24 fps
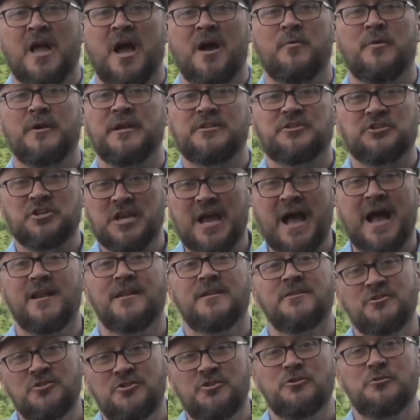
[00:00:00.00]
I want to
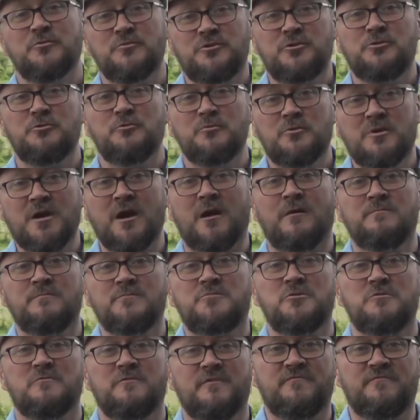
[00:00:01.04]
challenge you to
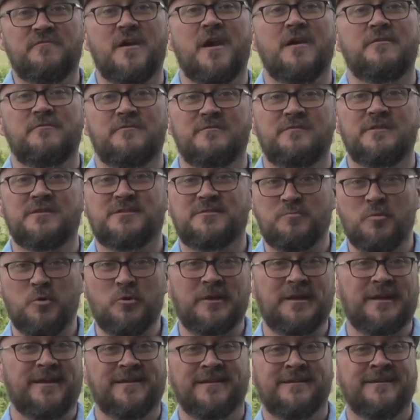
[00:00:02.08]
come the Father this
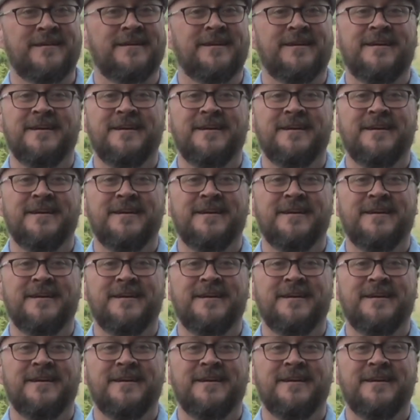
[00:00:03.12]
morning.